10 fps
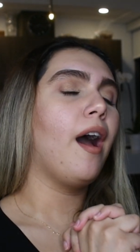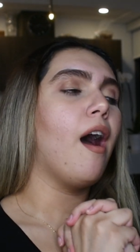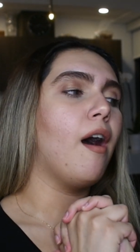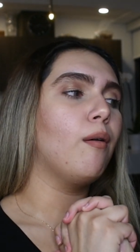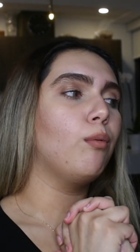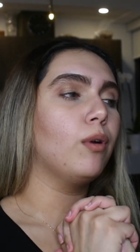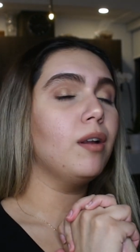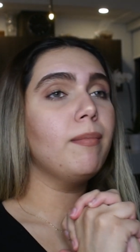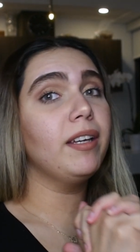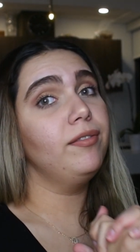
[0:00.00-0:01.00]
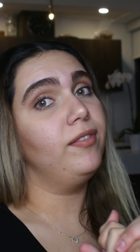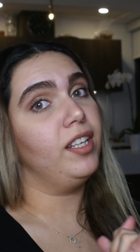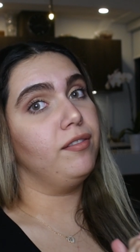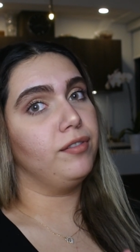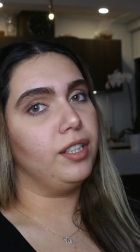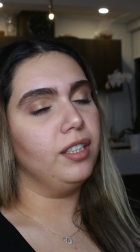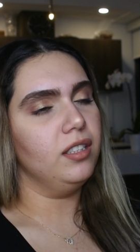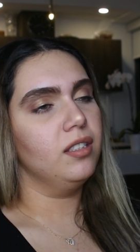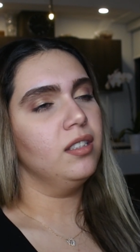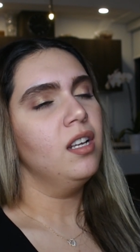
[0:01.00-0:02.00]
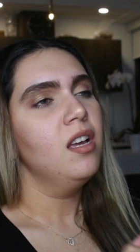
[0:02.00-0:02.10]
uh, one of my favorites.